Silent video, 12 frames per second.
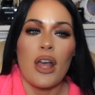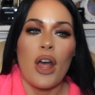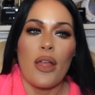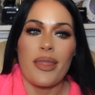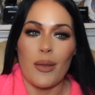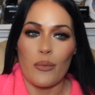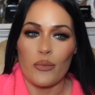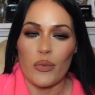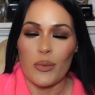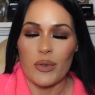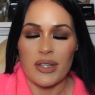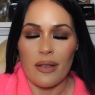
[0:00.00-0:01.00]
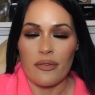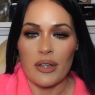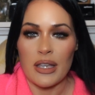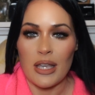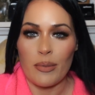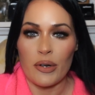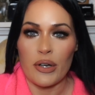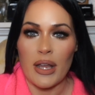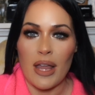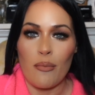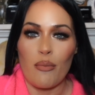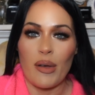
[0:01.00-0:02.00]
then we will definitely keep her
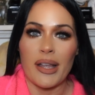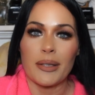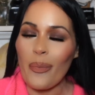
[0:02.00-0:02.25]
name. But